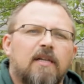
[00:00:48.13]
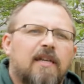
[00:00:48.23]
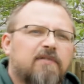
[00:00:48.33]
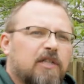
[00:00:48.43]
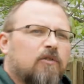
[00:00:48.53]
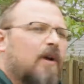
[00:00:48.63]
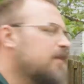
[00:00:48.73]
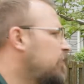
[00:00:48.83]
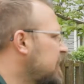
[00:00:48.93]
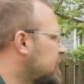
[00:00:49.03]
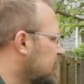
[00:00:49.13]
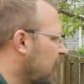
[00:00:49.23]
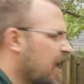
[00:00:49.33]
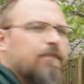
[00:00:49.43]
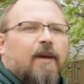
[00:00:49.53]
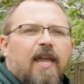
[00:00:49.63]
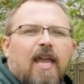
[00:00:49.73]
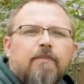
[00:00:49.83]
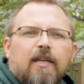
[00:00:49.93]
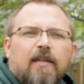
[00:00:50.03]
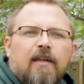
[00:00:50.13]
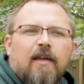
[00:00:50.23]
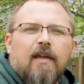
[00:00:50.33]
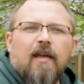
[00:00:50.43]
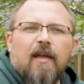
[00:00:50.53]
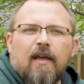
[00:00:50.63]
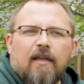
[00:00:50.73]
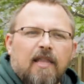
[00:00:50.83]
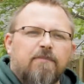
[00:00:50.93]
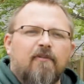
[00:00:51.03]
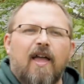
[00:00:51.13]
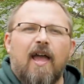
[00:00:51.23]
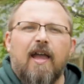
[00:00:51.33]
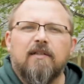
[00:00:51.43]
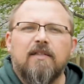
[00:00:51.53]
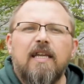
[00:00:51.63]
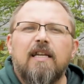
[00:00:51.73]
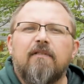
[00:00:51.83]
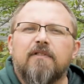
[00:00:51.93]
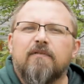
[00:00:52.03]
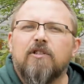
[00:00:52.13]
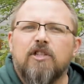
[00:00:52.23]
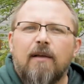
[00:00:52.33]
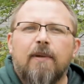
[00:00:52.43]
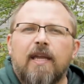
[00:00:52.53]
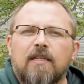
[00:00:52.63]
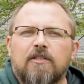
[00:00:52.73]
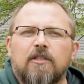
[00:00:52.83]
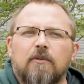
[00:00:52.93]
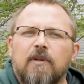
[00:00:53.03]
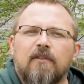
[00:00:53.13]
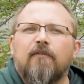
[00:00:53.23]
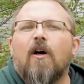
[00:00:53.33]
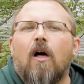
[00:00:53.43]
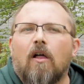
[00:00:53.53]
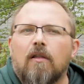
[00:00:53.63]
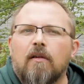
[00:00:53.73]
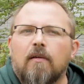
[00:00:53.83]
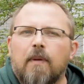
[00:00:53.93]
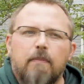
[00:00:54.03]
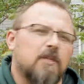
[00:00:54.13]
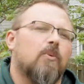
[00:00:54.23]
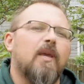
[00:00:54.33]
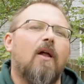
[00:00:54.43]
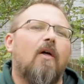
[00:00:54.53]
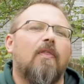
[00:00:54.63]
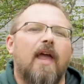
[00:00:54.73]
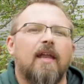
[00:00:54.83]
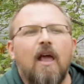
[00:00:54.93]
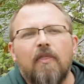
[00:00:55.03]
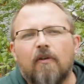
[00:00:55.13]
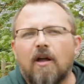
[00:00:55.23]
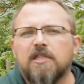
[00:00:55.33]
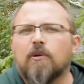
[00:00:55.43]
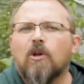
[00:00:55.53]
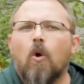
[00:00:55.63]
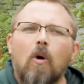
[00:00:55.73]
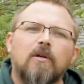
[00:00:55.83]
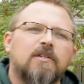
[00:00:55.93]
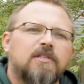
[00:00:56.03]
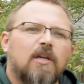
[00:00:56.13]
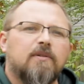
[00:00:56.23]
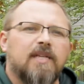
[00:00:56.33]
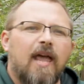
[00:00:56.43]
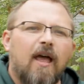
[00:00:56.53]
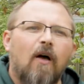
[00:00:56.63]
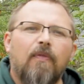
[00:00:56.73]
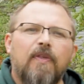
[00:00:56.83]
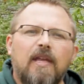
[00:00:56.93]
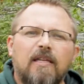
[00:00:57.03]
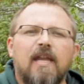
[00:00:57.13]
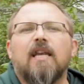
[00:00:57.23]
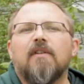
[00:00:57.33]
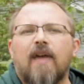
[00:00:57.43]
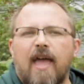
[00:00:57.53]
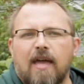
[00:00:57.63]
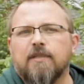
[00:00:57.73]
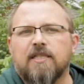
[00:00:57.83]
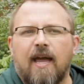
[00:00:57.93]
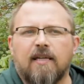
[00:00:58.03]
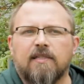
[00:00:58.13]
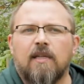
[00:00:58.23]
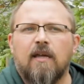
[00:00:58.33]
give us a great place to tie up a hammock. They provide leaves for jumping into in the fall. But between all that, they're also a cornerstone to healthy native habitats.